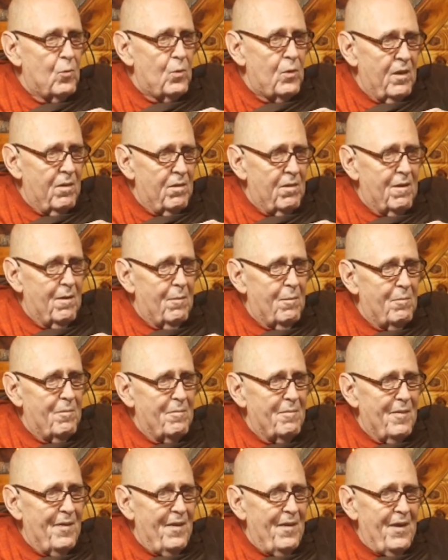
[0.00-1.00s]
with them.
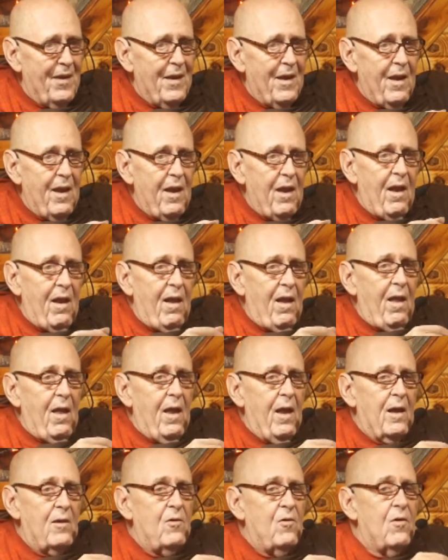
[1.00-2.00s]

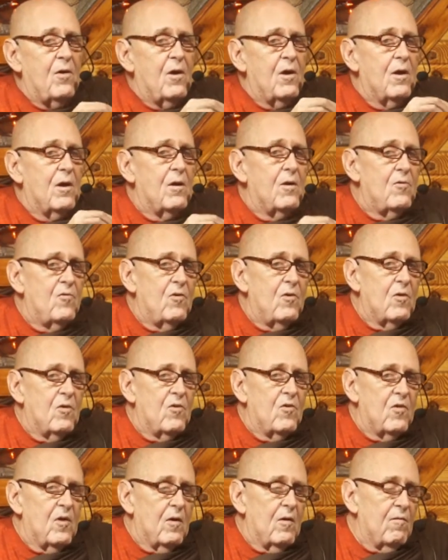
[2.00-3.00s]
And you cause
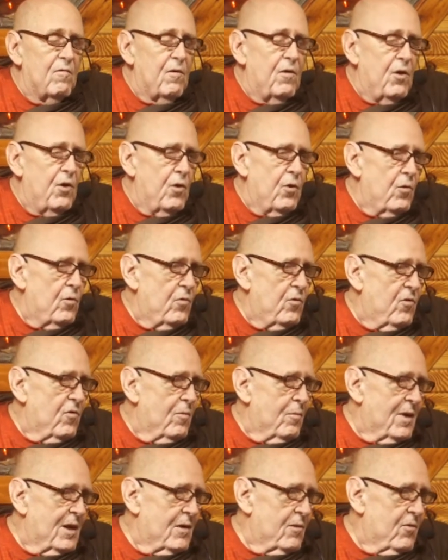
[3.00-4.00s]
yourself huge
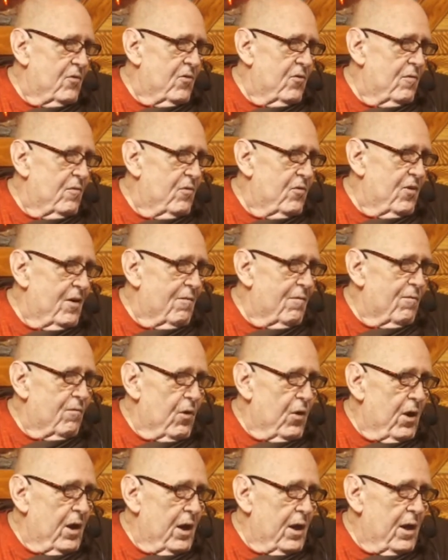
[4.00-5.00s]
amounts of
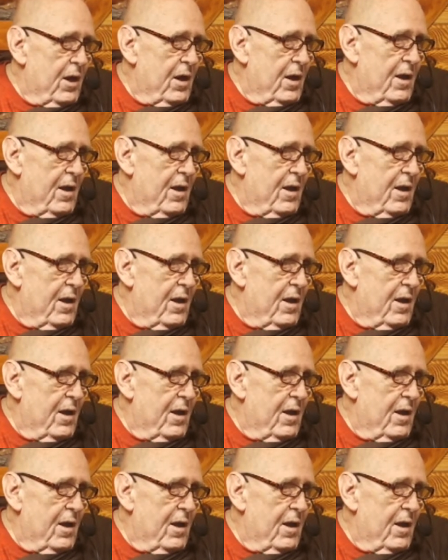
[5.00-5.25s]
suffering.